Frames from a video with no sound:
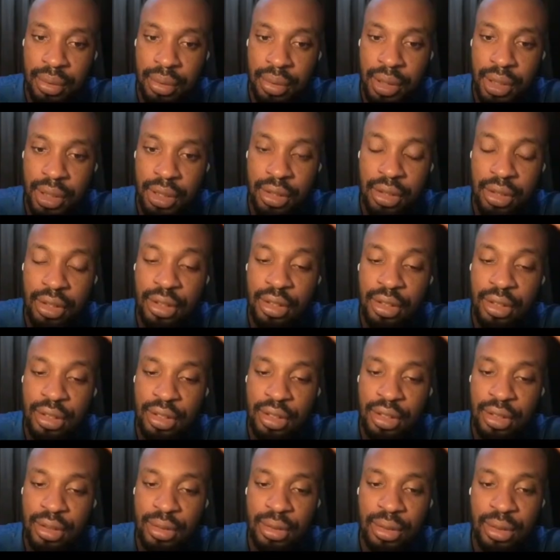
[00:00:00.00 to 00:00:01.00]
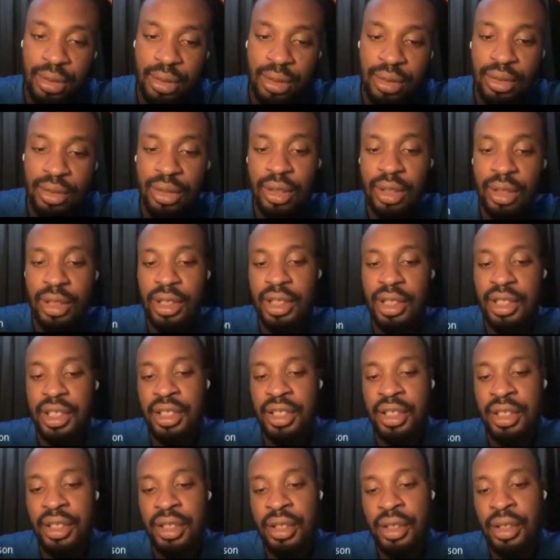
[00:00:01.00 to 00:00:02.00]
it's going to just use local
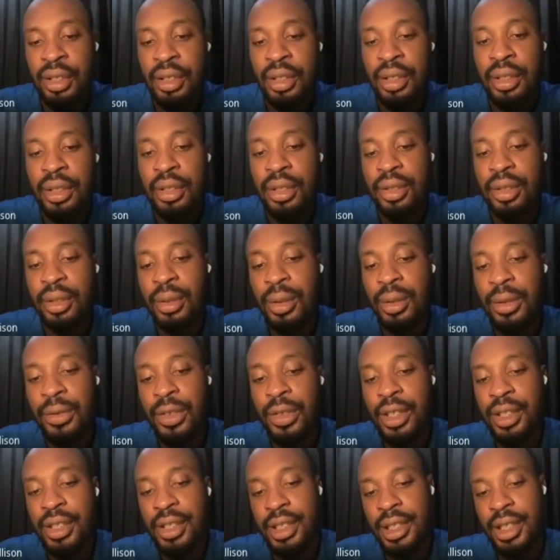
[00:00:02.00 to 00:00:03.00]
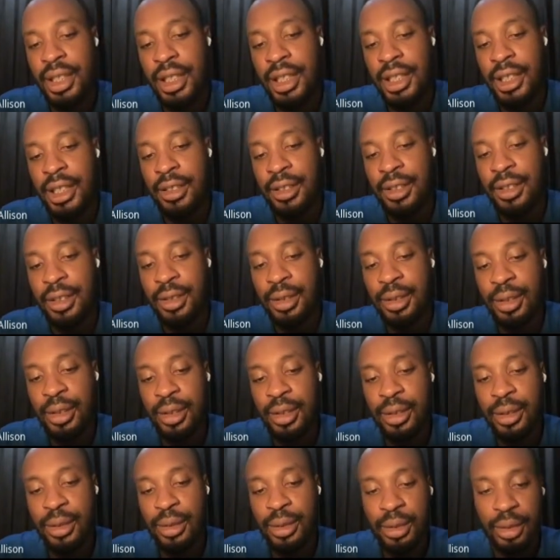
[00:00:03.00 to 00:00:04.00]
knowledge. So obviously, it's just going
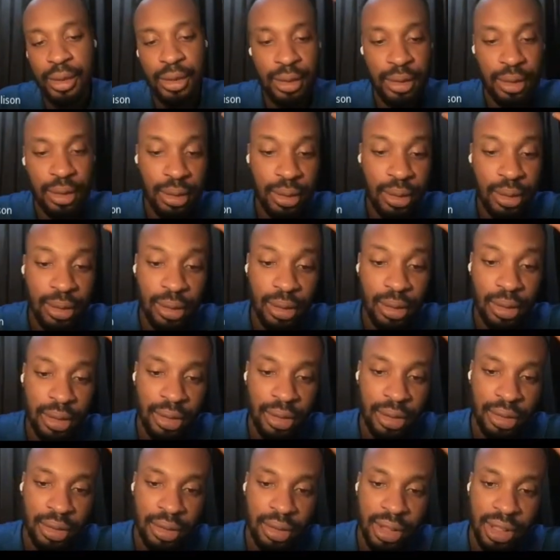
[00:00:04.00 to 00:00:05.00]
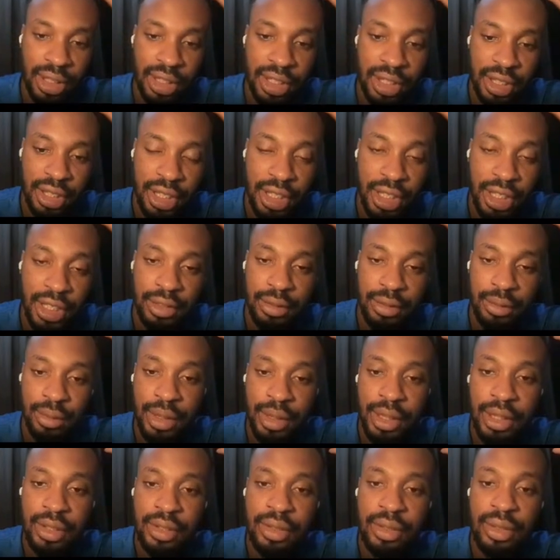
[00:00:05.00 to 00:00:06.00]
to use local knowledge, and
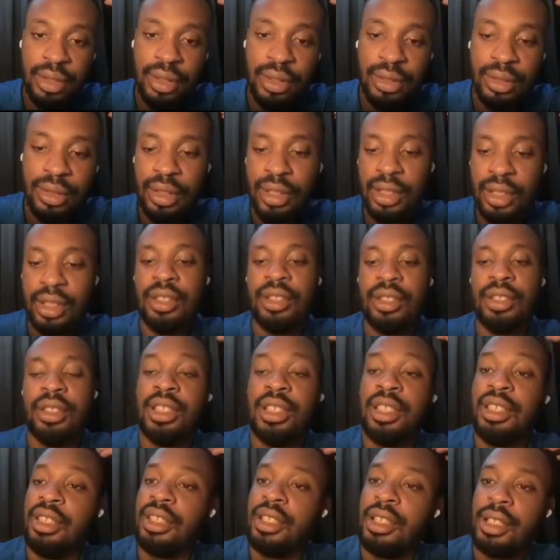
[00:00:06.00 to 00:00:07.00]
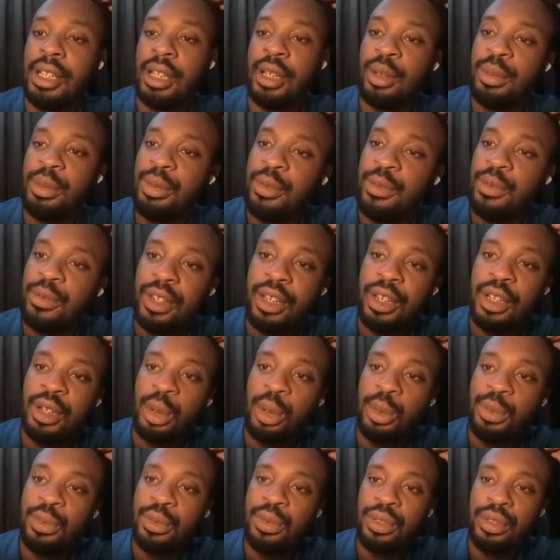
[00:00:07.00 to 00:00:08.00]
with this local knowledge, it cannot be very
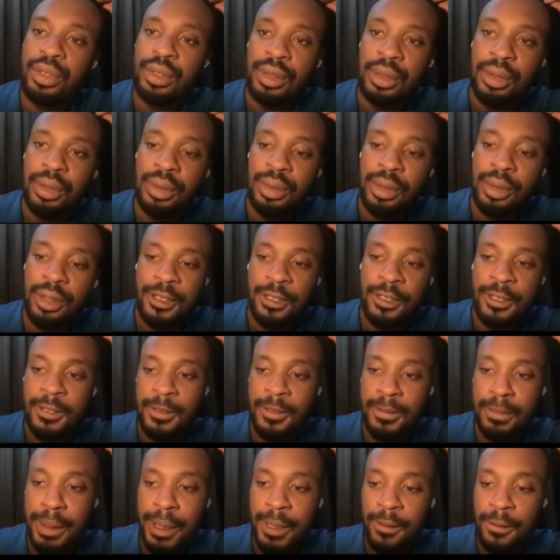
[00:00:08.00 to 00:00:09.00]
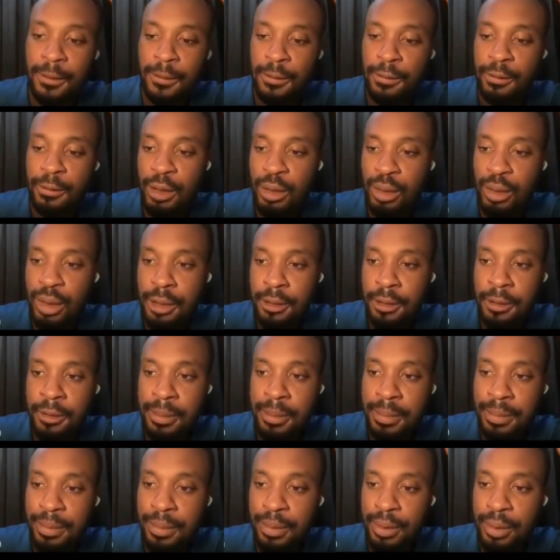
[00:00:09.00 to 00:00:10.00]
helpful to you because you might not know which one is
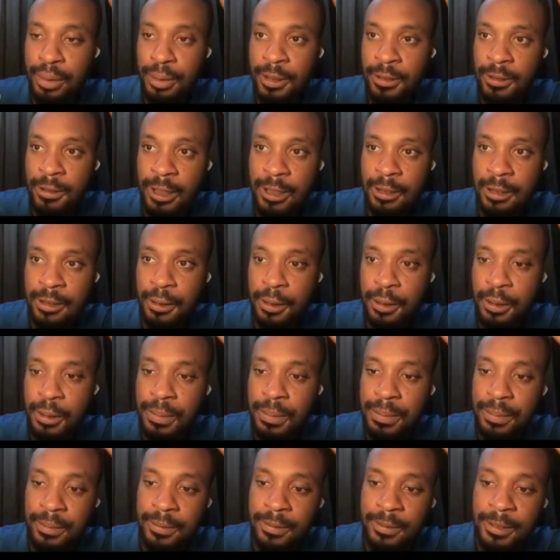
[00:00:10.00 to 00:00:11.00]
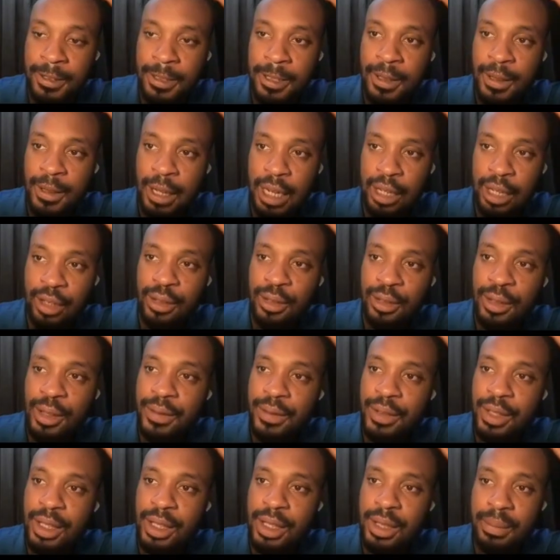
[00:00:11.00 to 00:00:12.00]
open or which one is not open. I don't know
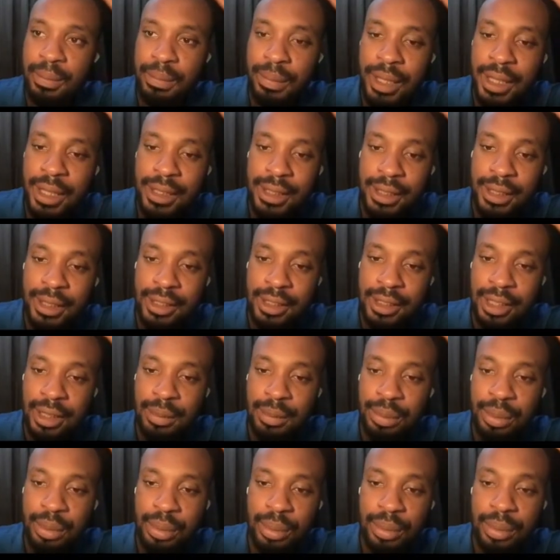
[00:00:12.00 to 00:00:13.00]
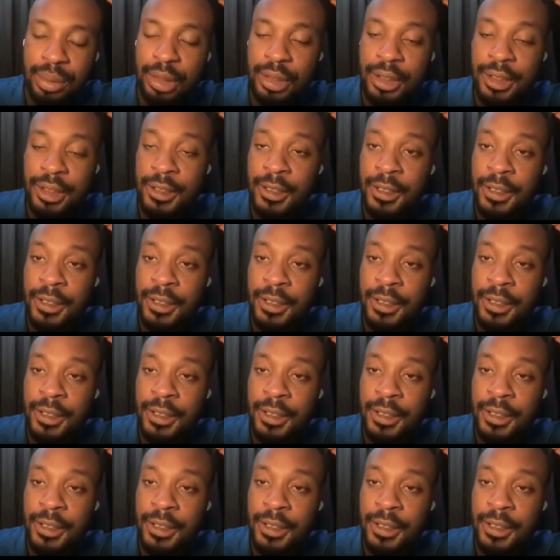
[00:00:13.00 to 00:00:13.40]
if this is the best example, but